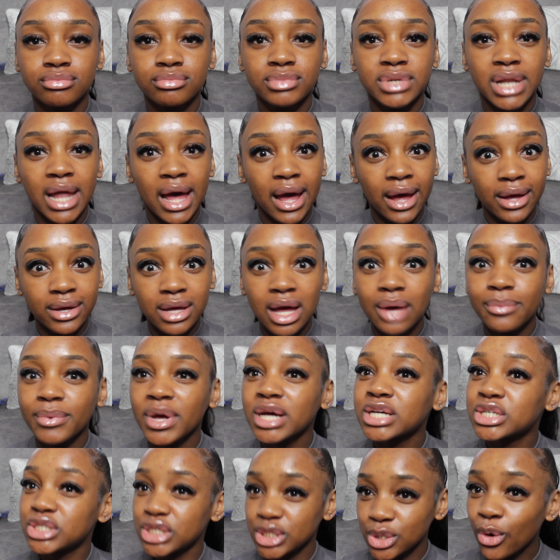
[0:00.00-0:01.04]
I'm
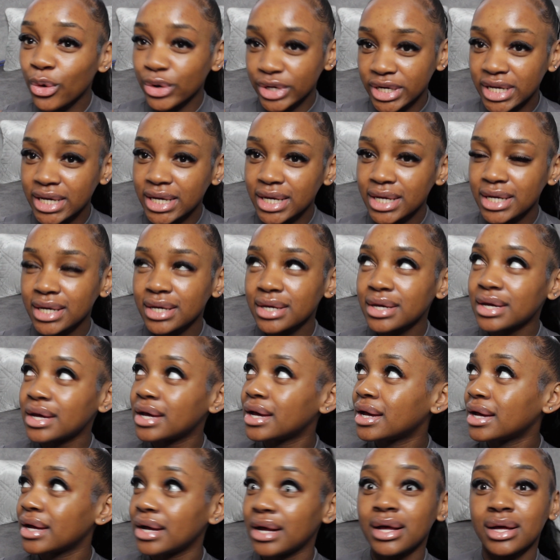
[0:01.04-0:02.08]
actually on it
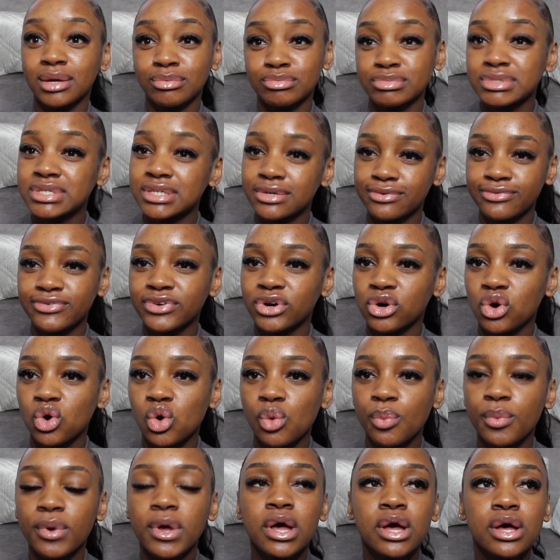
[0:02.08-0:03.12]
to
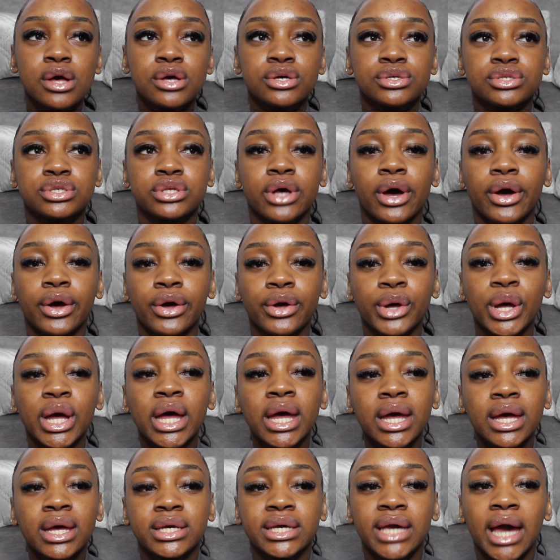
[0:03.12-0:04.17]
film. So
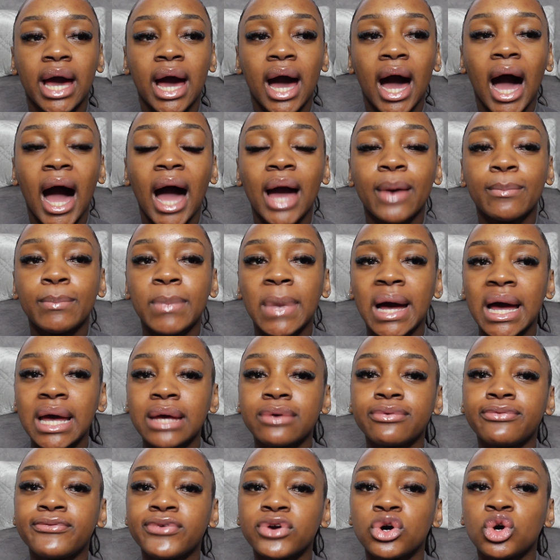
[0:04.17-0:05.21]
yeah, I
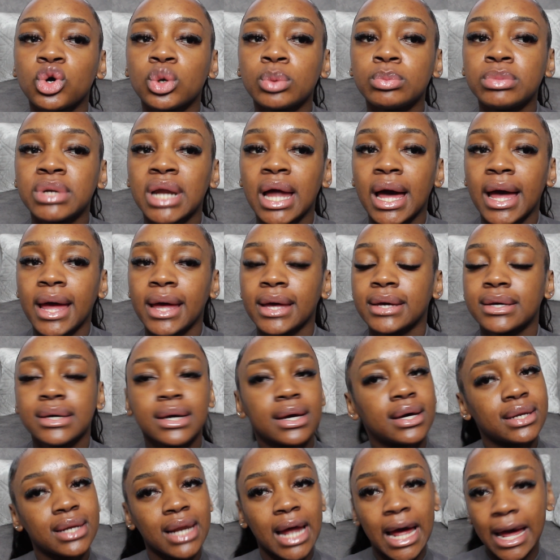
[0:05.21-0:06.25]
might film like
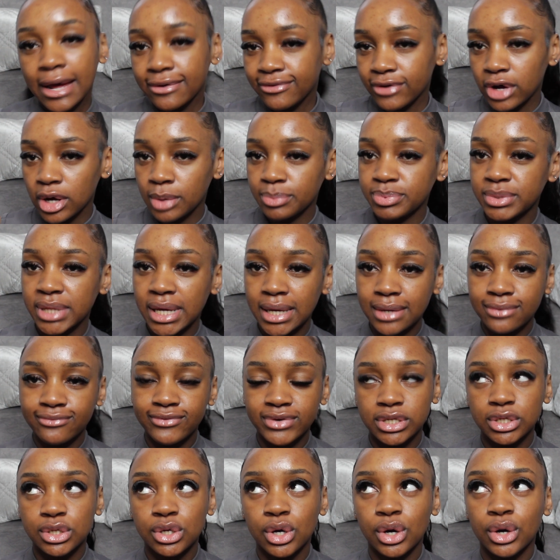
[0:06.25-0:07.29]
a life update
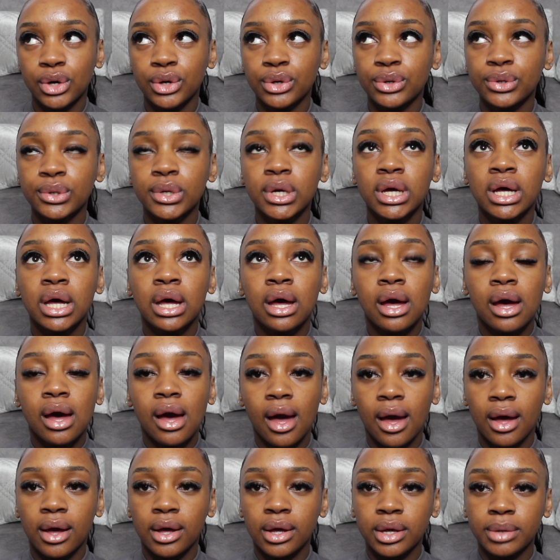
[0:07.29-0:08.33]
video
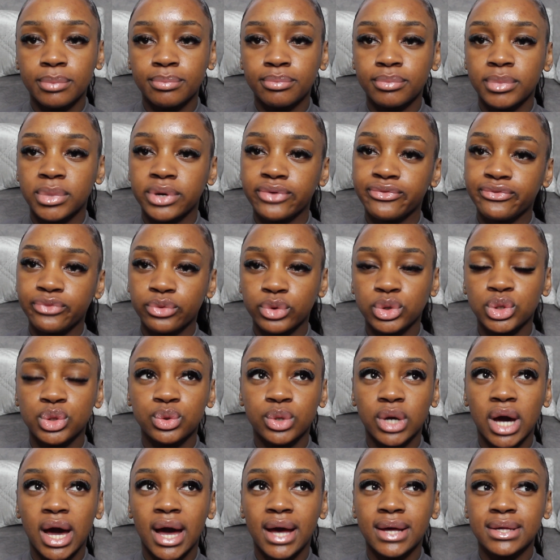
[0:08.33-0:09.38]
for you
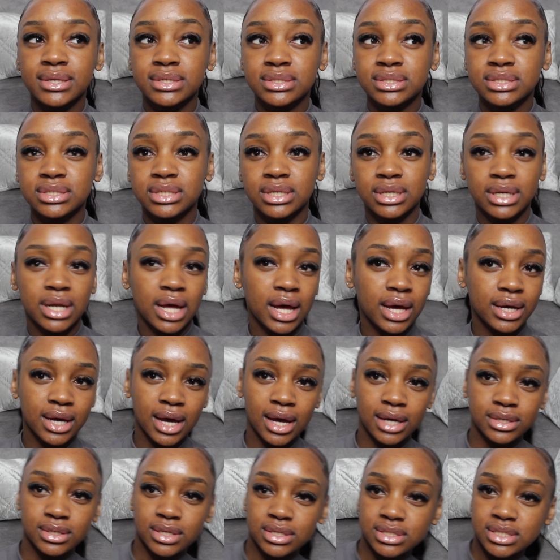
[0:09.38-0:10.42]
guys to like
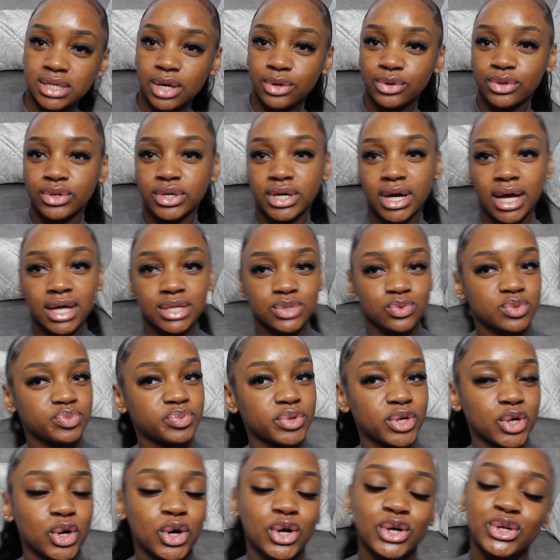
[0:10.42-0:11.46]
kind of tell you guys what's
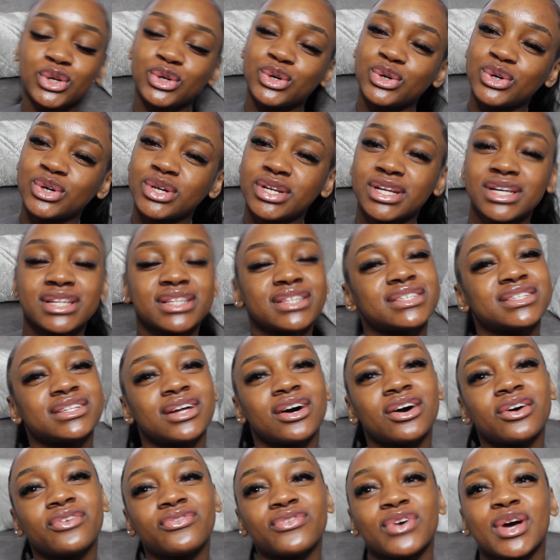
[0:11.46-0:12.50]
been going on and
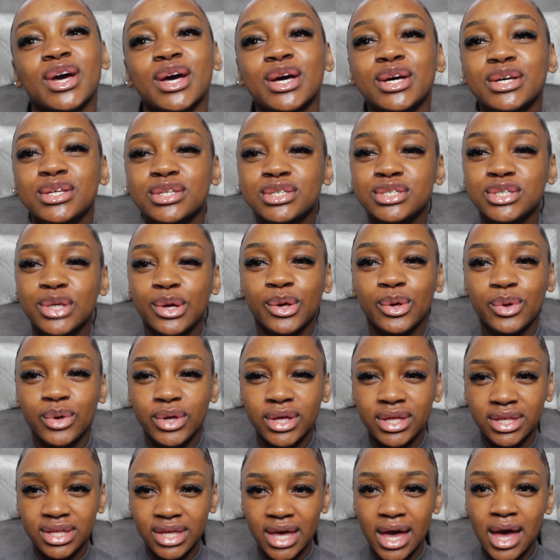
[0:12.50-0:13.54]
stuff. So
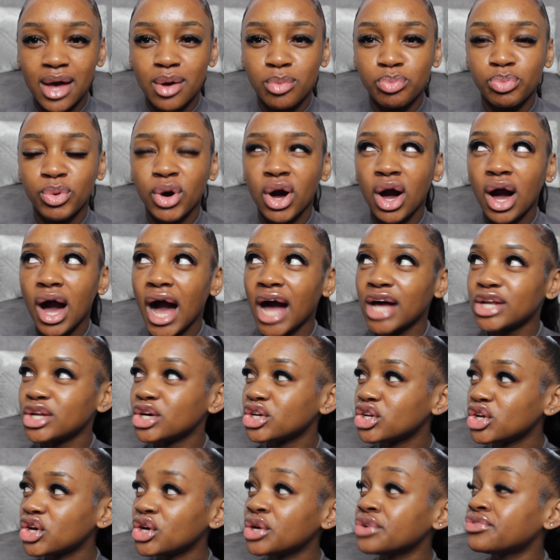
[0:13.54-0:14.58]
yeah, but I
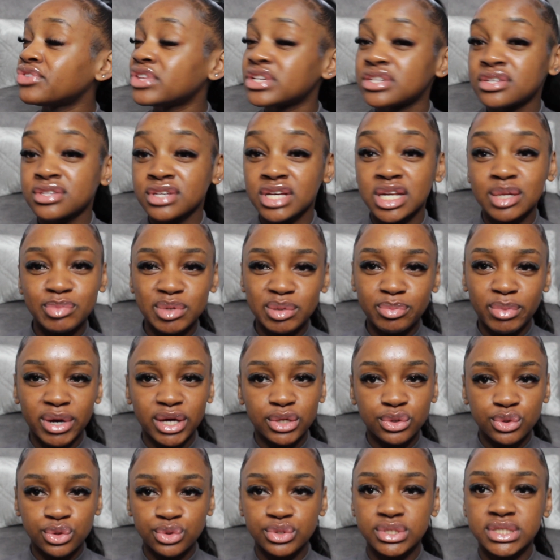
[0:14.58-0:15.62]
don't know if this is going to be my
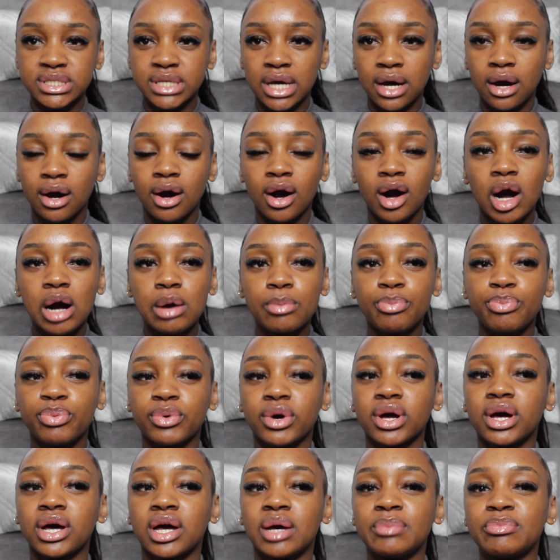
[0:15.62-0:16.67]
new setup.
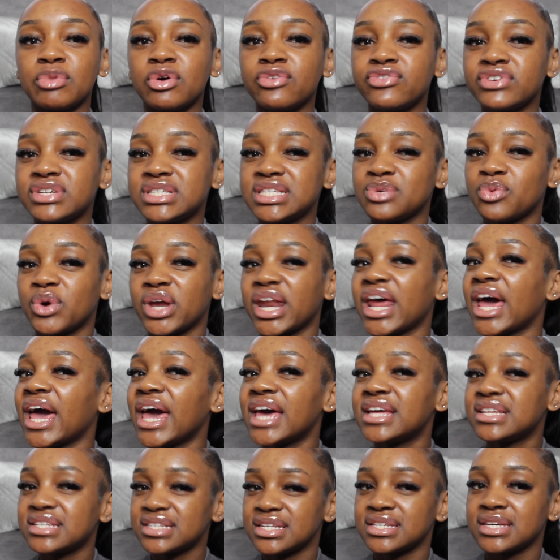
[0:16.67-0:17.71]
Obviously when I
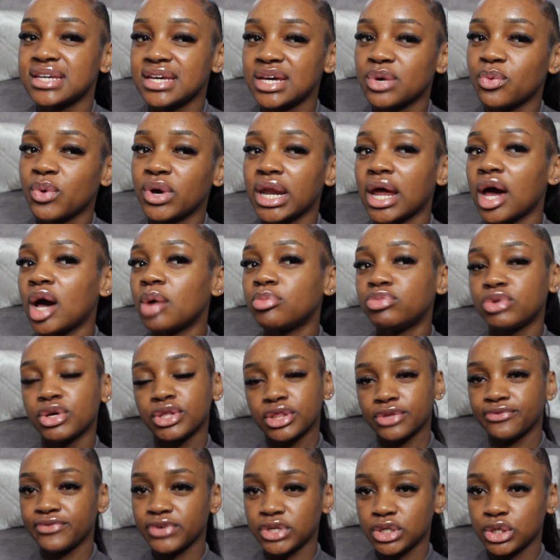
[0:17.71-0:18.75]
edit it, when I
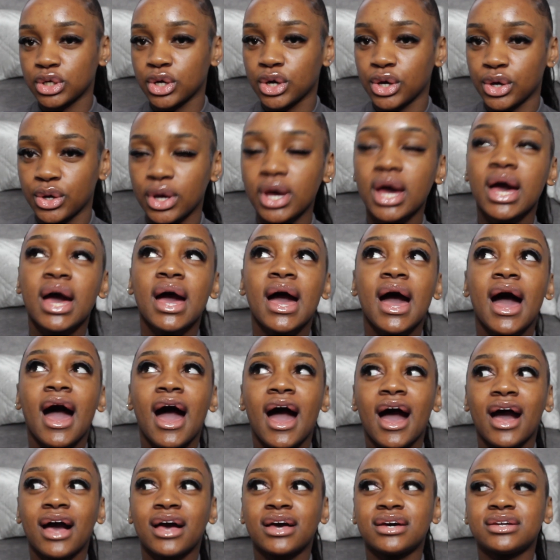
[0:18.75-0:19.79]
upload the video
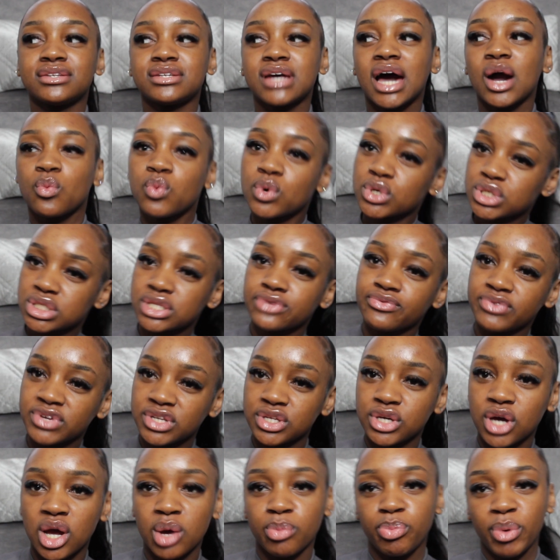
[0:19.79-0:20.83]
and I watch the
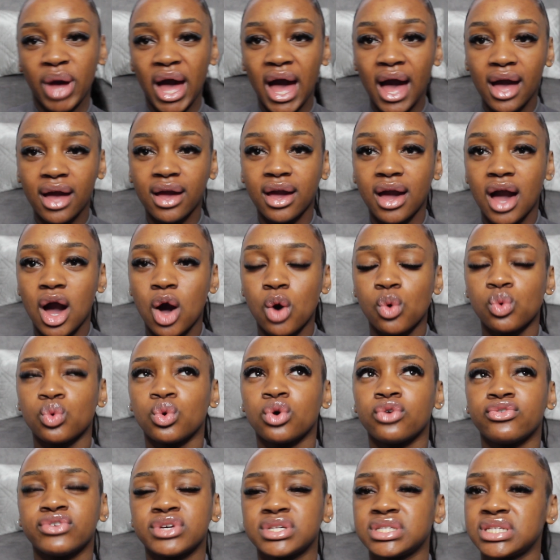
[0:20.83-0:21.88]
video back, I
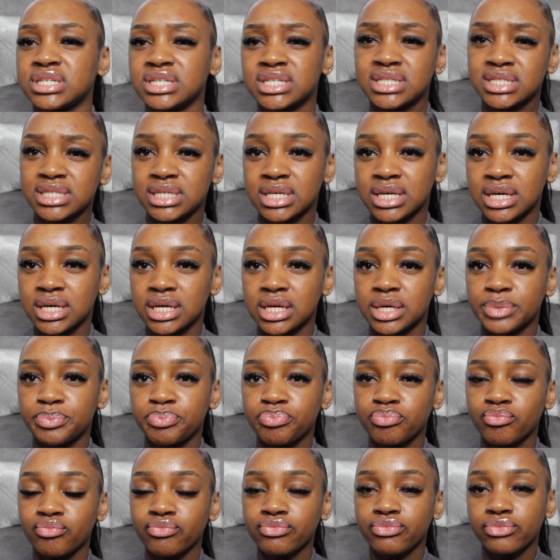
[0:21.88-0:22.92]
will obviously see,
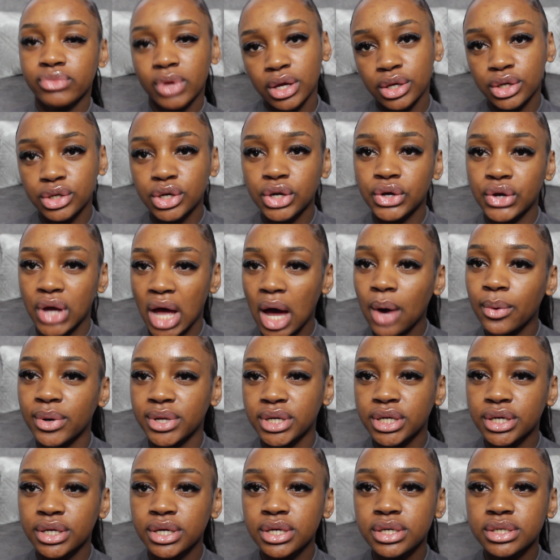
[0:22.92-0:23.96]
you know, how it
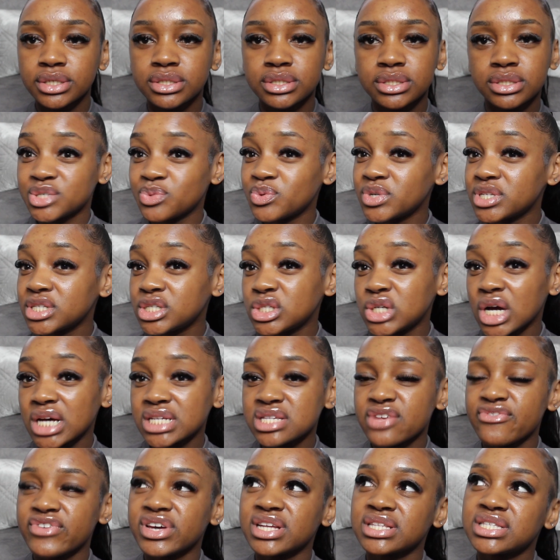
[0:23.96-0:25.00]
looks. I just wanted to try
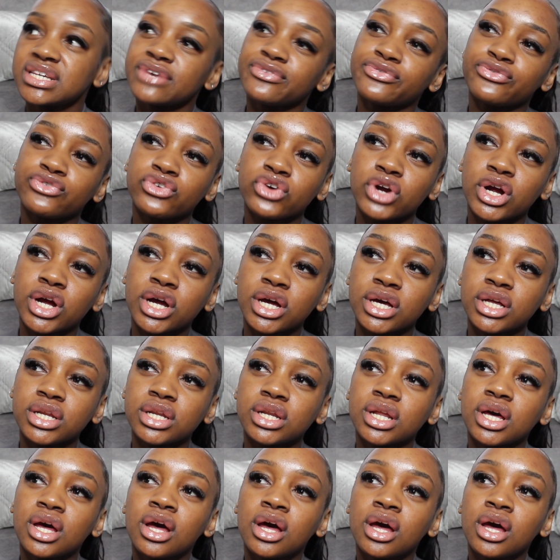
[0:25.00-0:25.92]
something different.